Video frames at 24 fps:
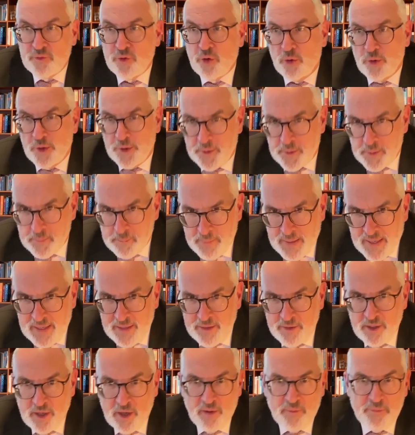
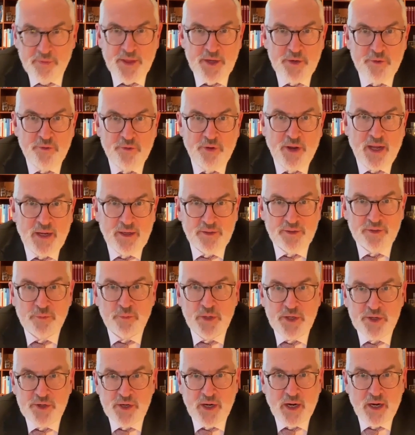tolerability of the drugs,
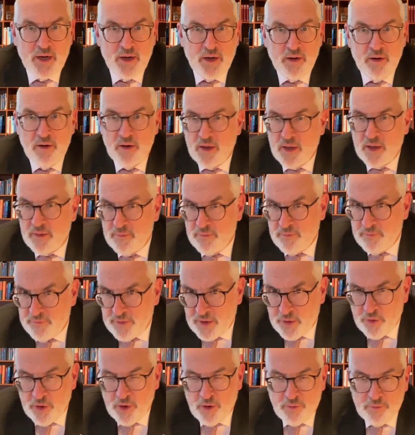which are
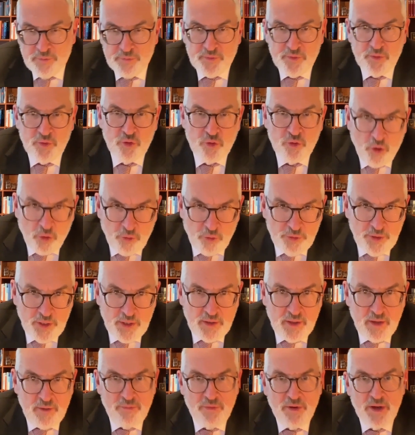very often
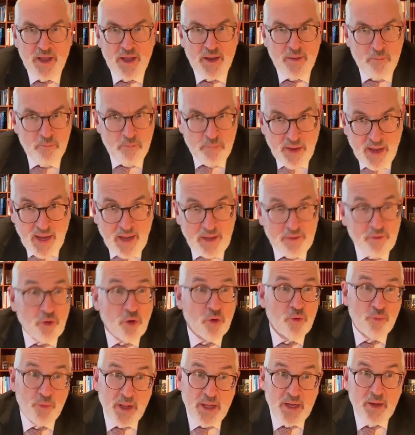cognitively impaired
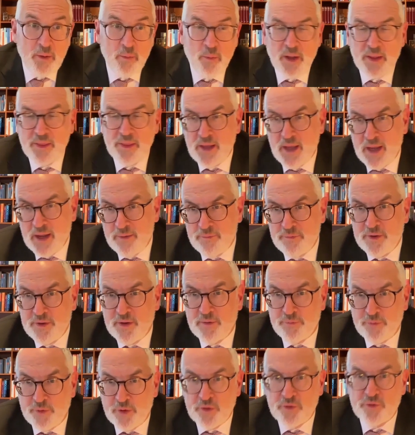already when they have their
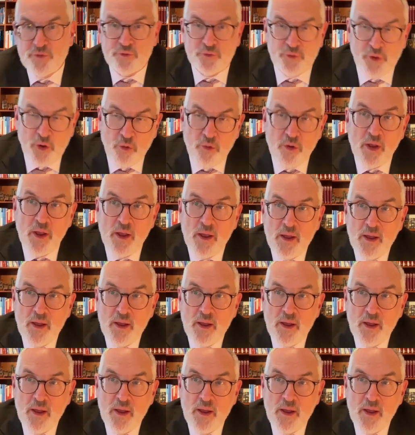first stroke.